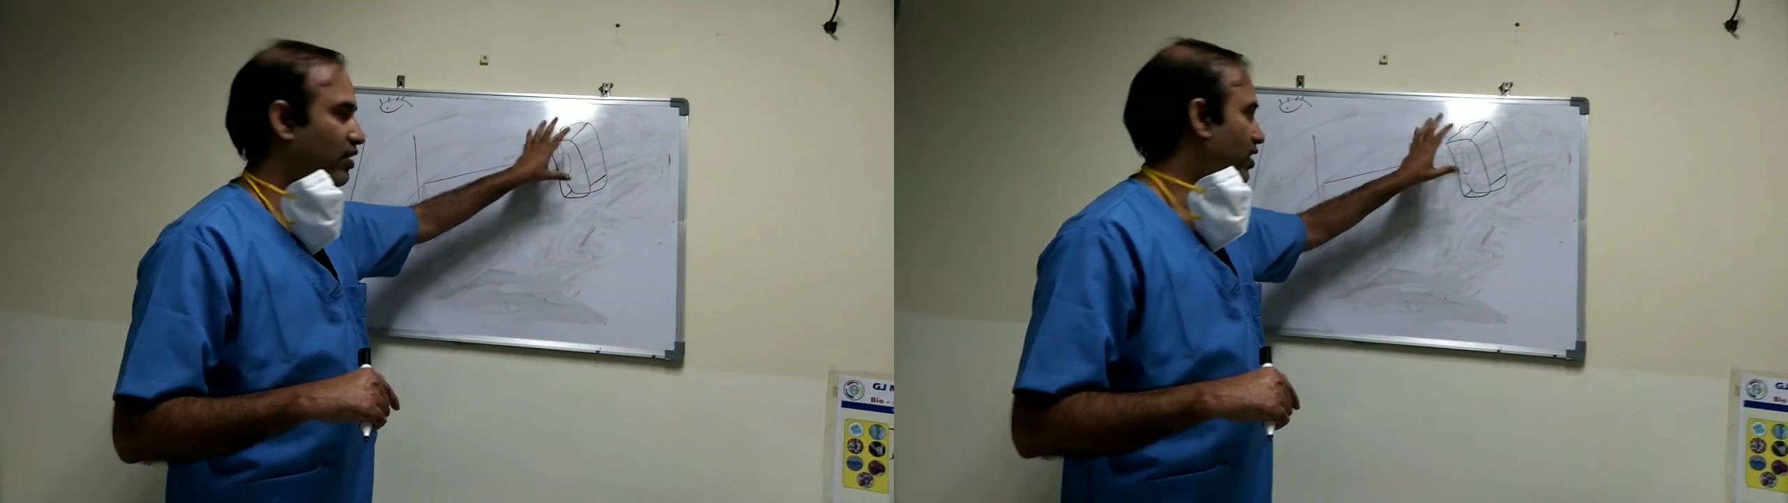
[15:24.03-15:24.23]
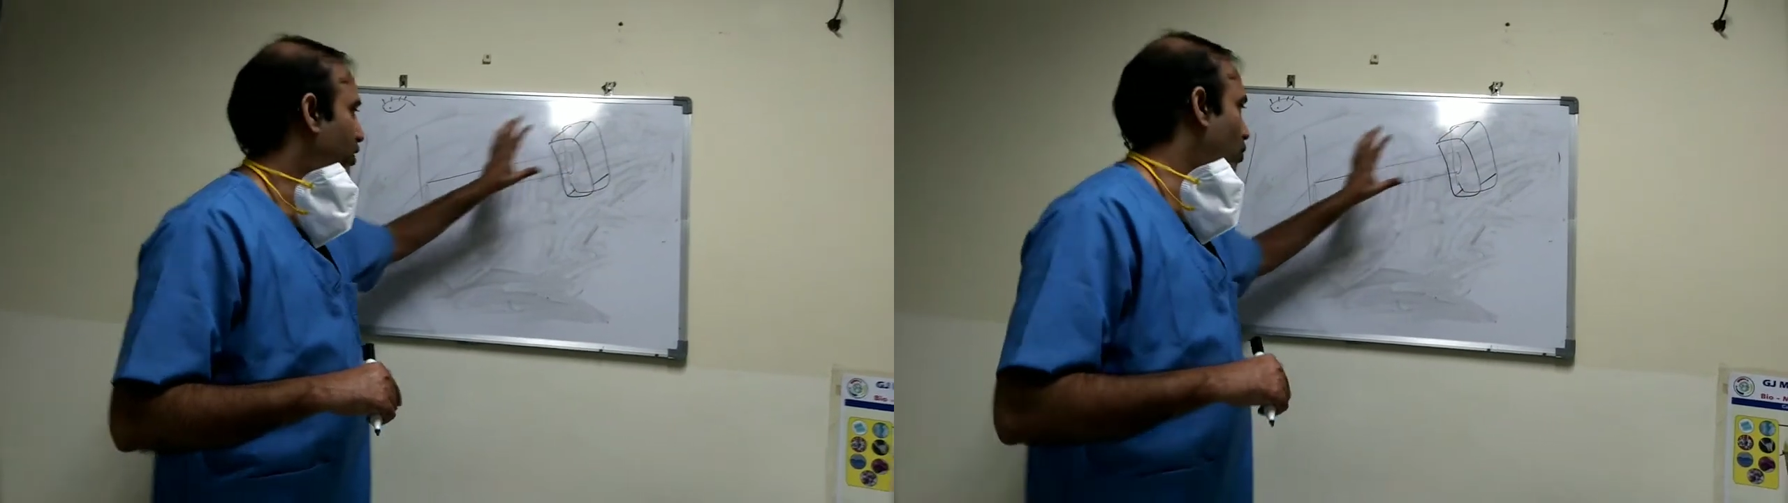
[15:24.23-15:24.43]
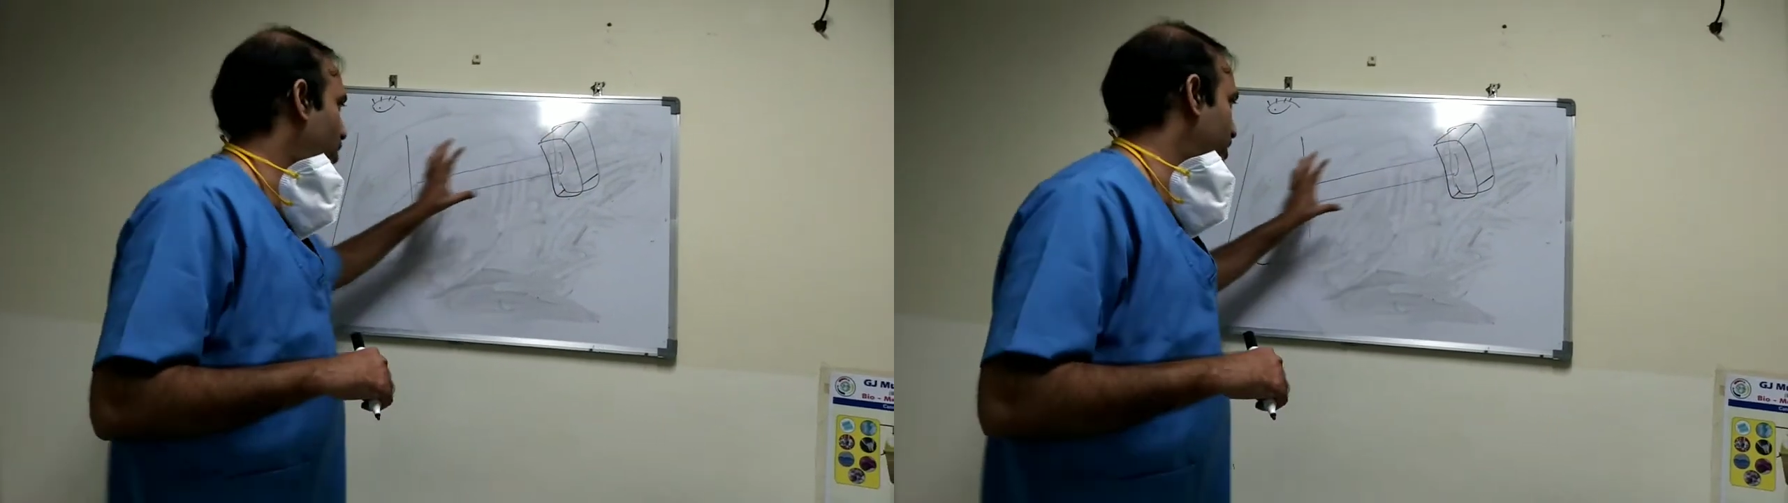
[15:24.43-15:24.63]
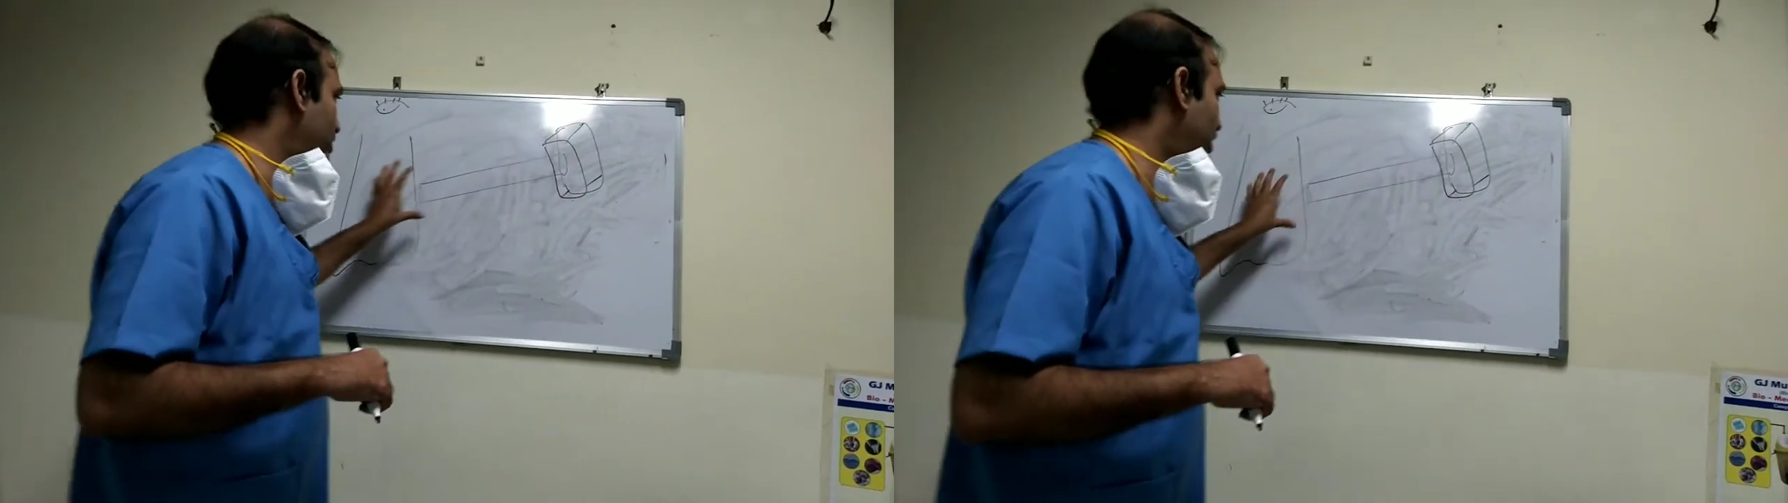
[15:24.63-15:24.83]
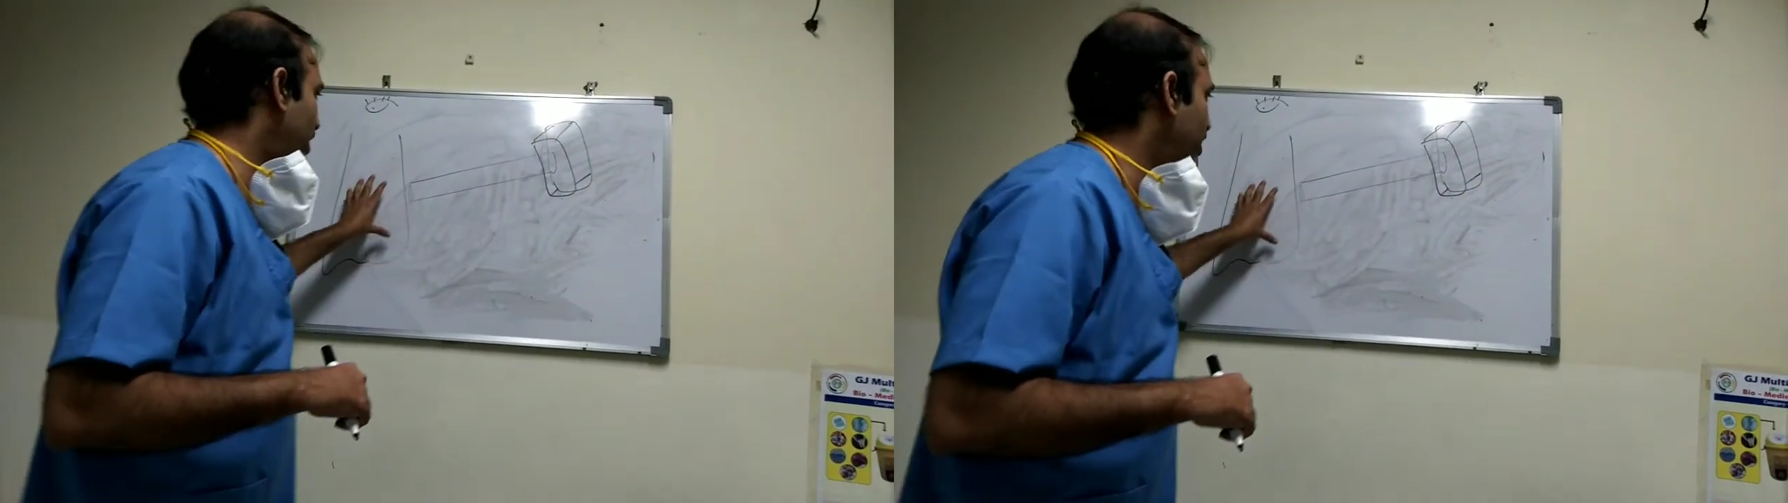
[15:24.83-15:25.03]
and what is
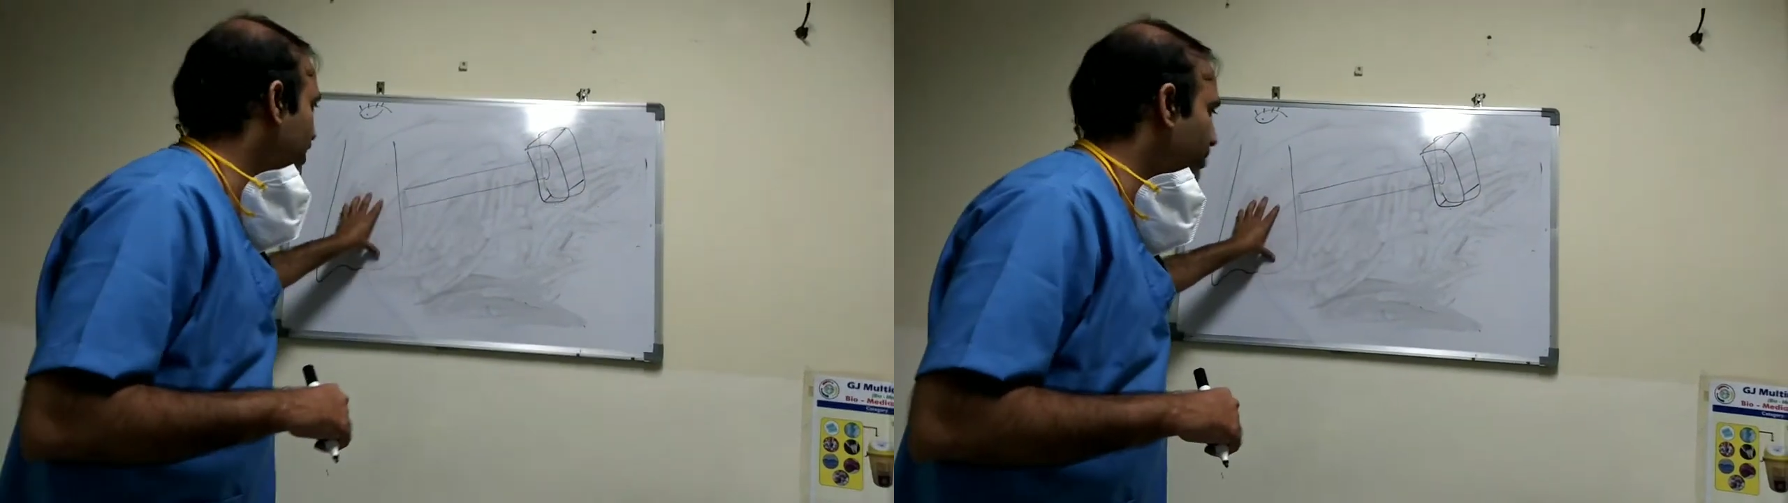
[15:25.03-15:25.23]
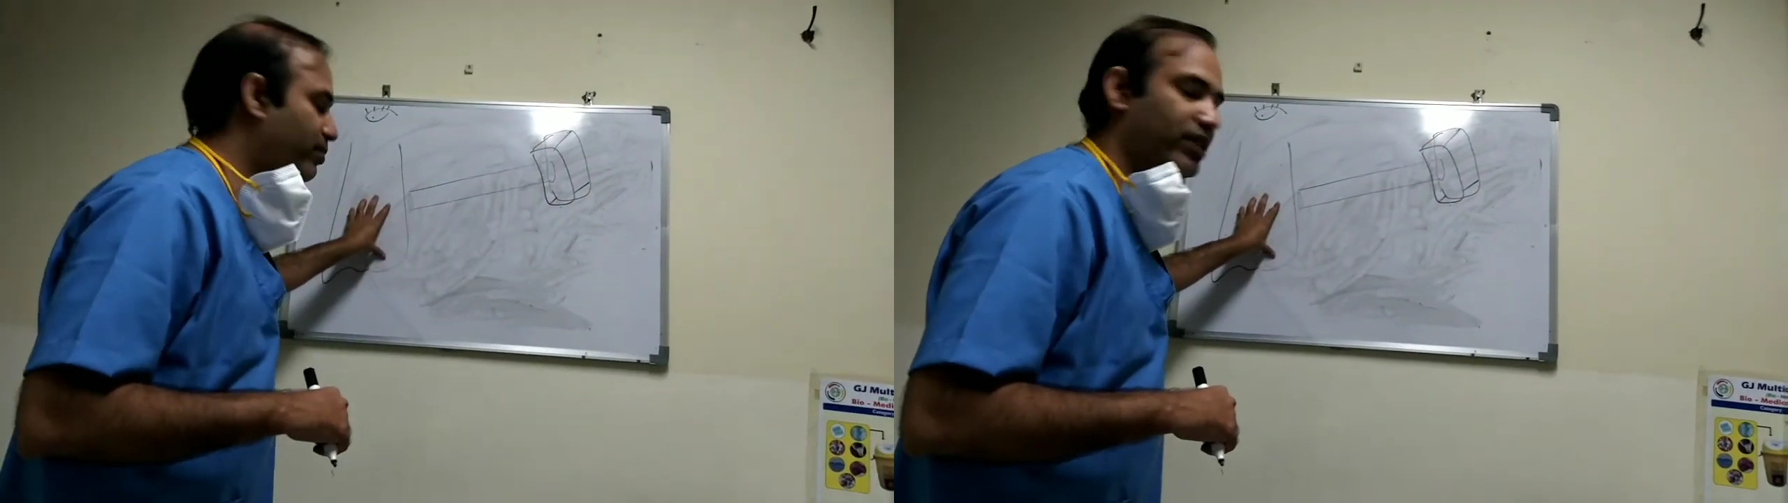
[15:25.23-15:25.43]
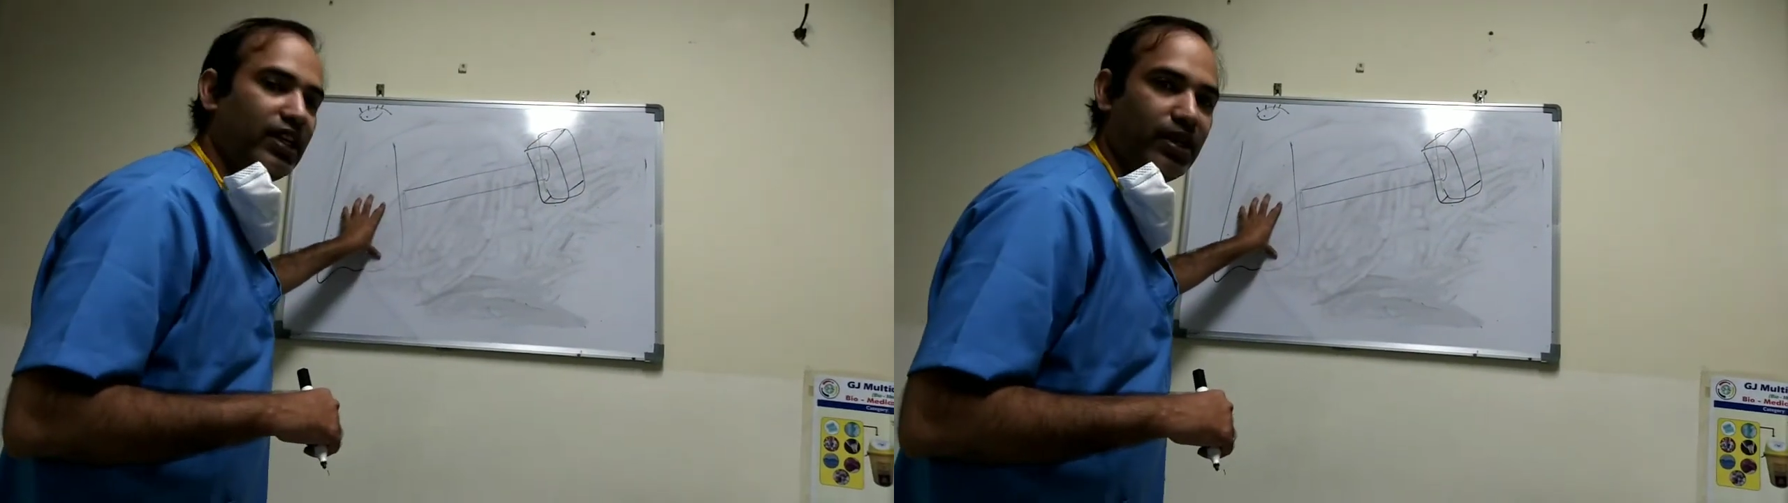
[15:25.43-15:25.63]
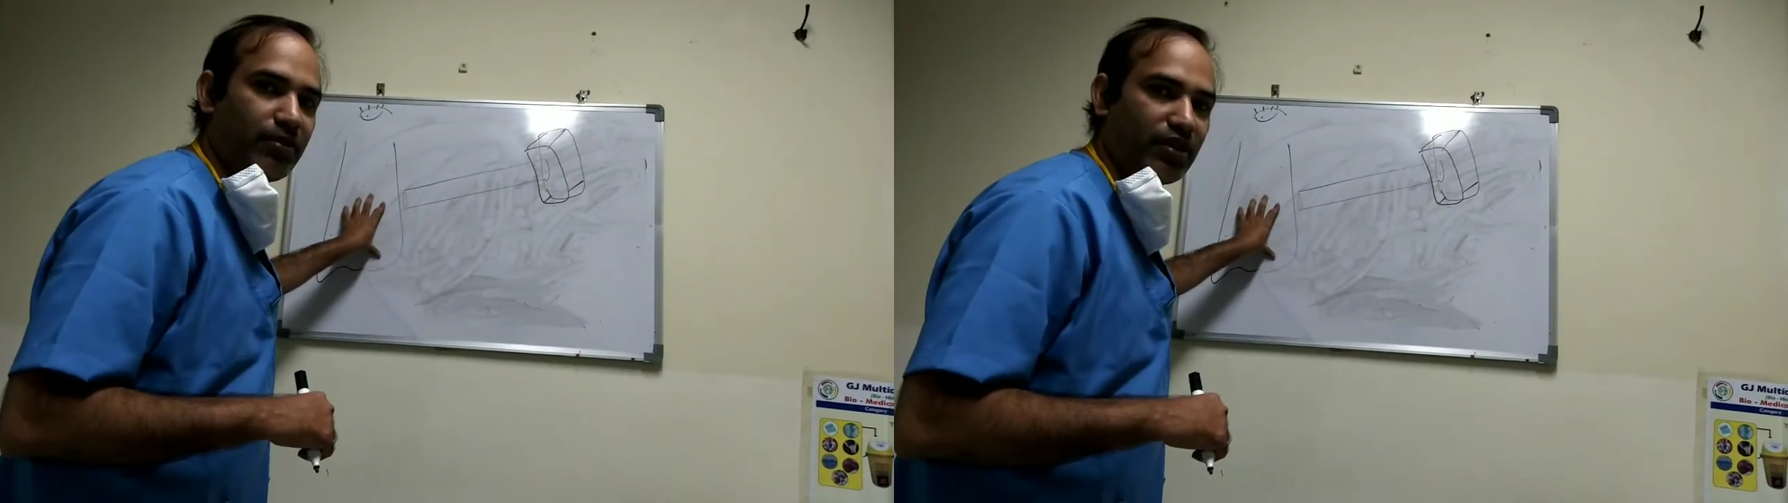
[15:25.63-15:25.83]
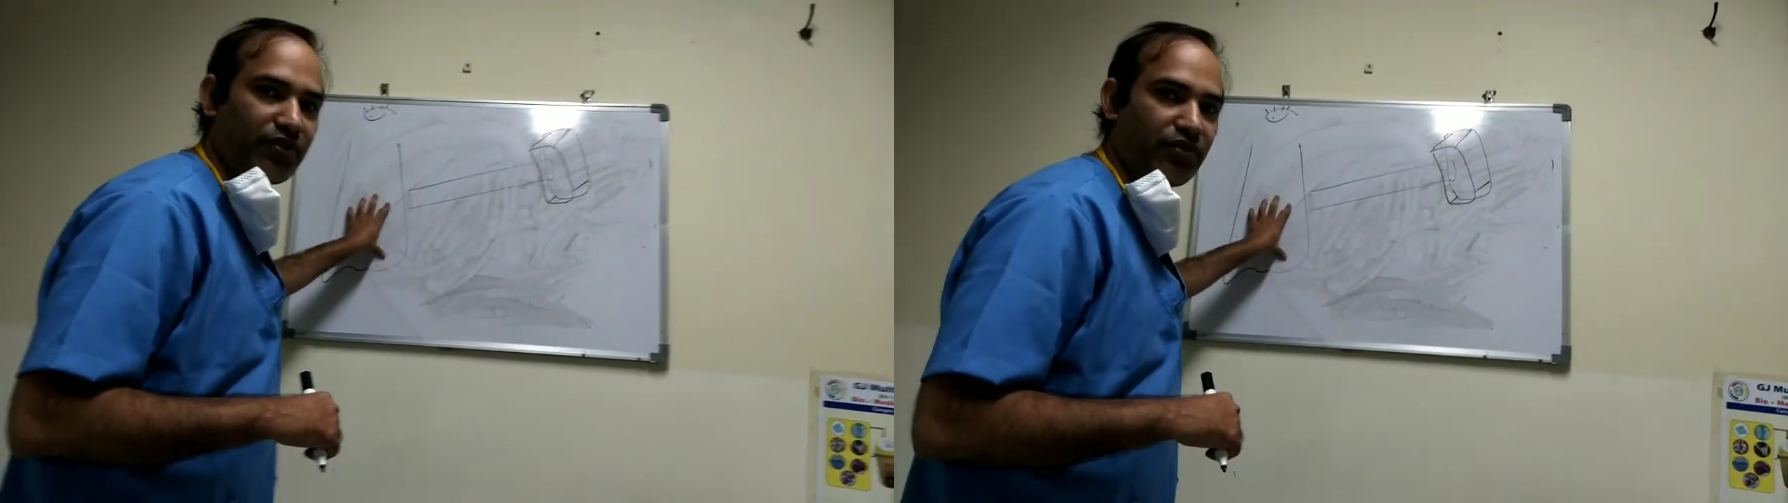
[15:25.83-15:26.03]
the lining epithelium
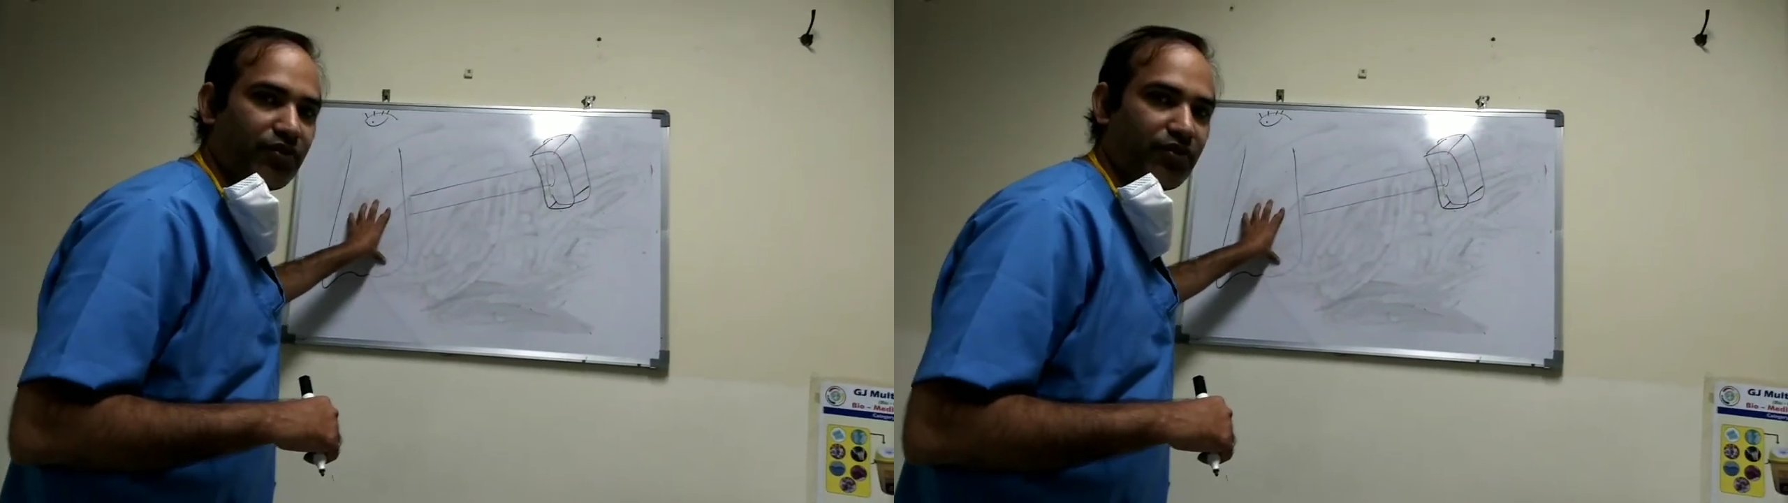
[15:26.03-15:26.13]
of